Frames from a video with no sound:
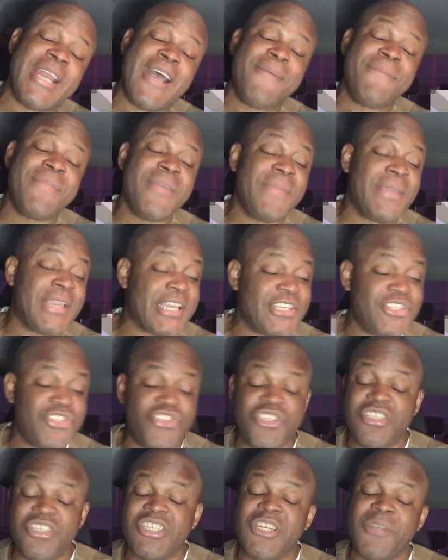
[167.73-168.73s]
I mean, because
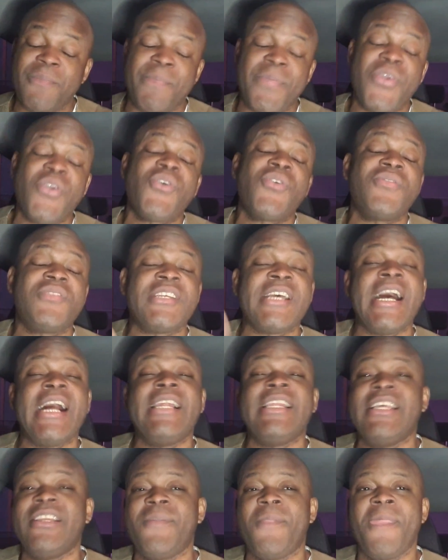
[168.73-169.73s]
you just see pure
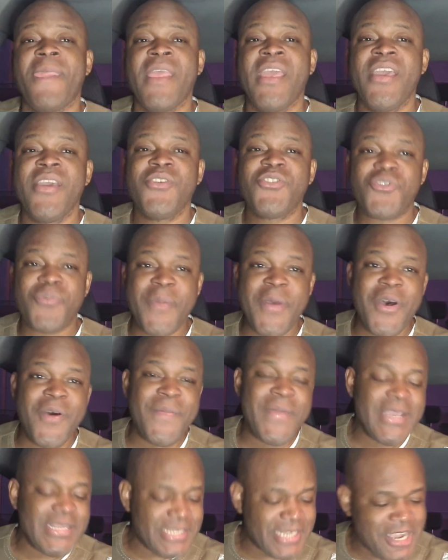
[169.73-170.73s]
talent. Smell
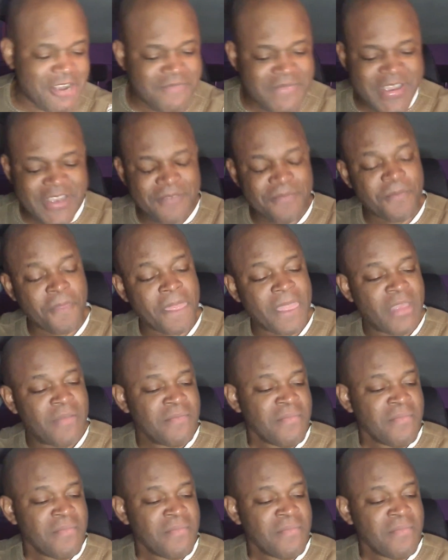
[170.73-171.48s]
me. man. Pretty